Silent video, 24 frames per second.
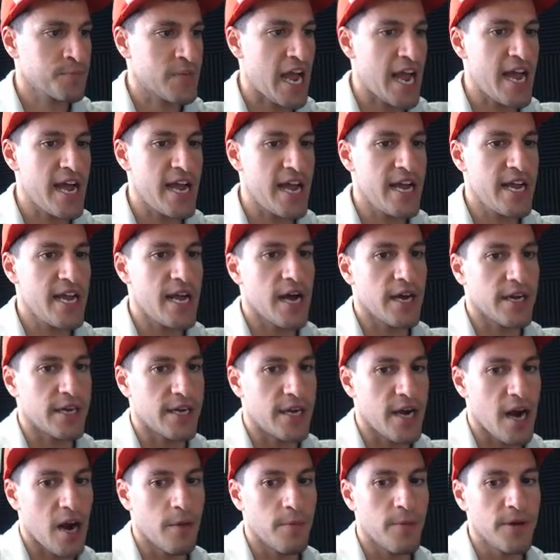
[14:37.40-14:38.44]
a
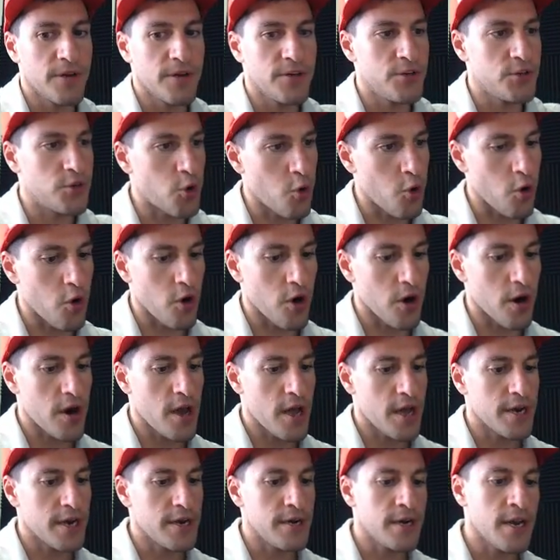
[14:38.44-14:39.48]
Garbodor
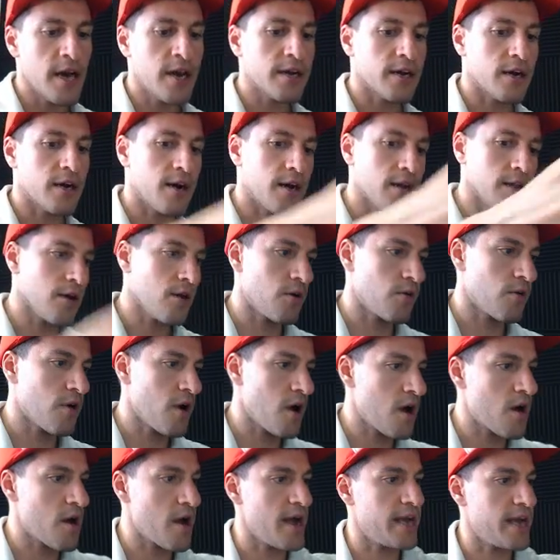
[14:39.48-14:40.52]
non-hollow.
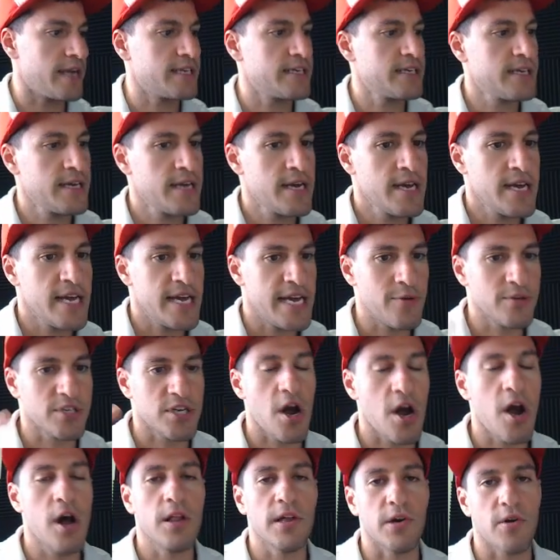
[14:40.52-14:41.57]
All right, it was a
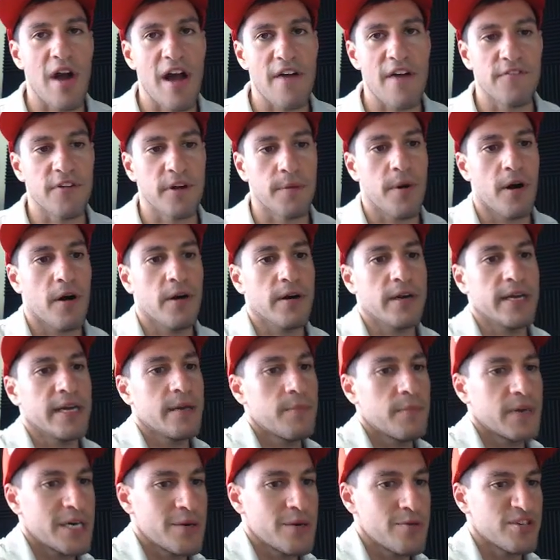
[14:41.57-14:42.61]
holographic party,
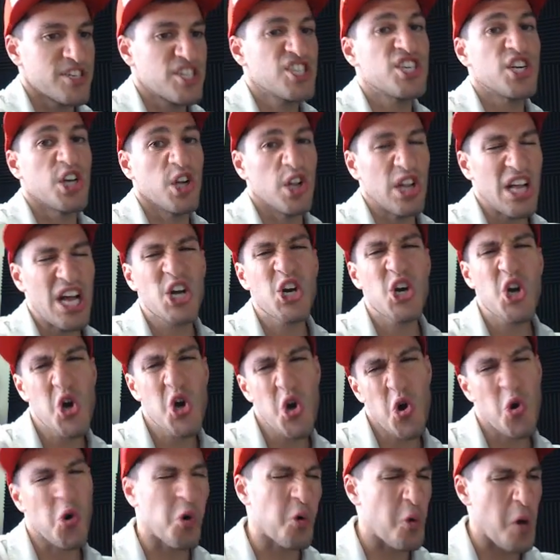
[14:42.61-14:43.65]
but it was still a
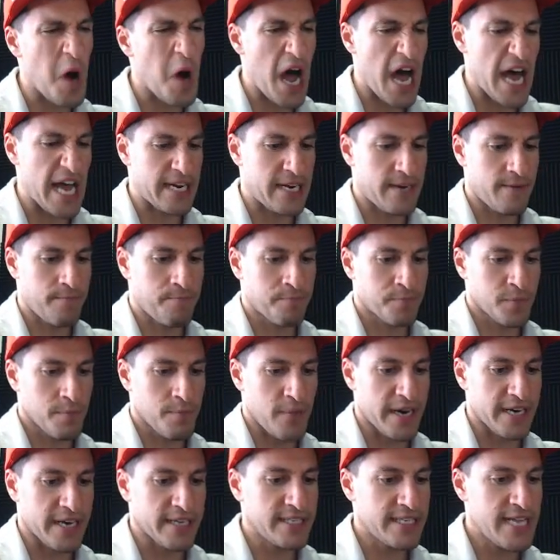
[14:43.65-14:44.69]
cool one,
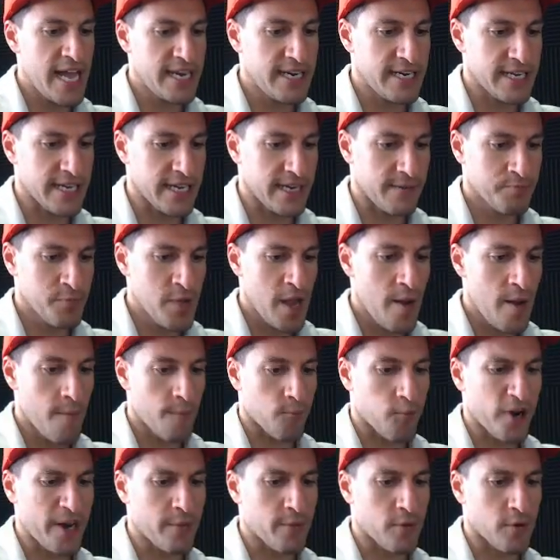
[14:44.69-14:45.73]
pun intended.
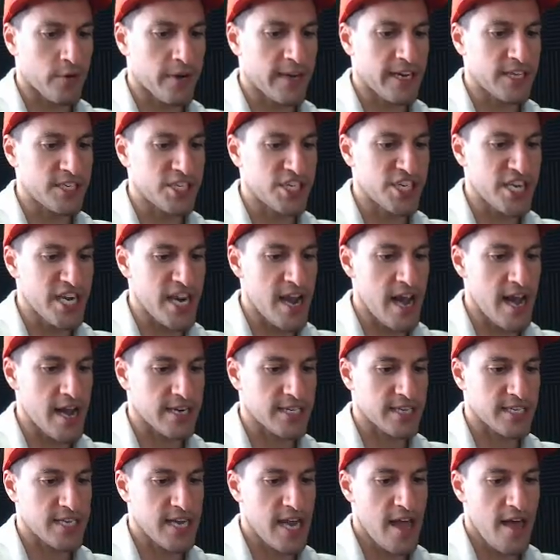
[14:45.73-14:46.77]
Primarina
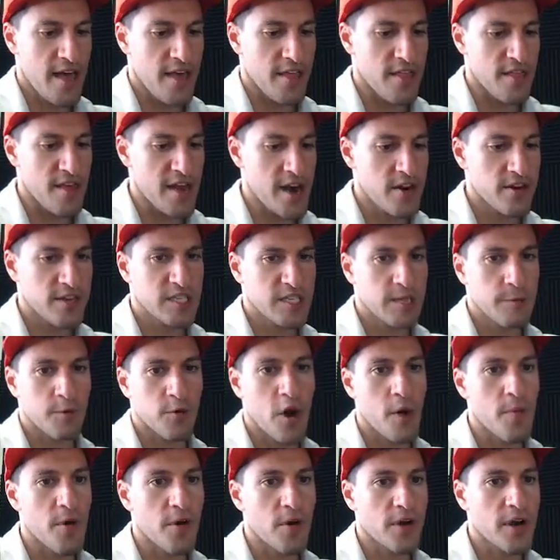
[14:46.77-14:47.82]
GX, there's the
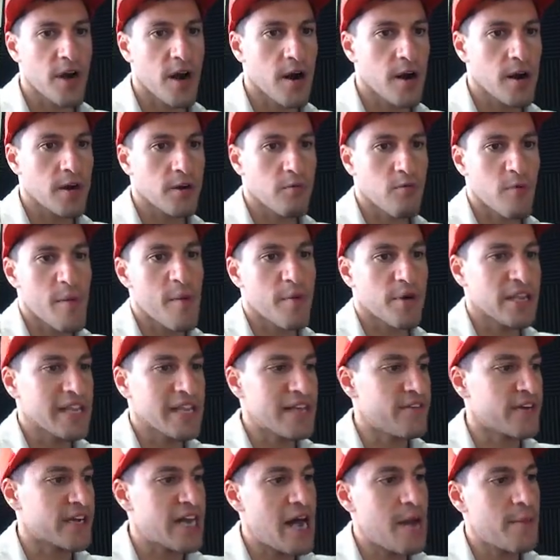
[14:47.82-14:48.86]
promo card. Remember to leave
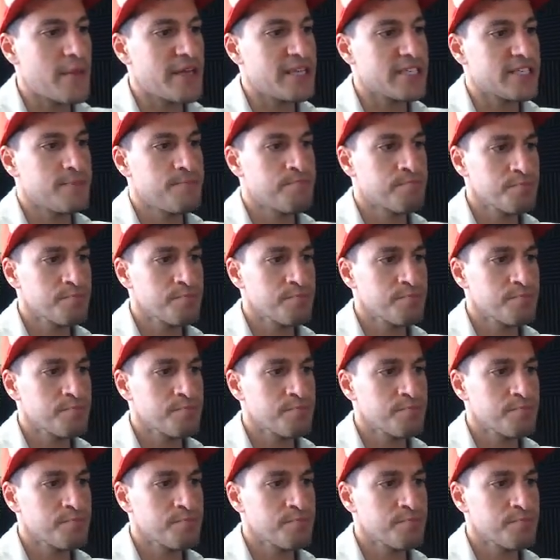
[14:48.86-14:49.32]
a comment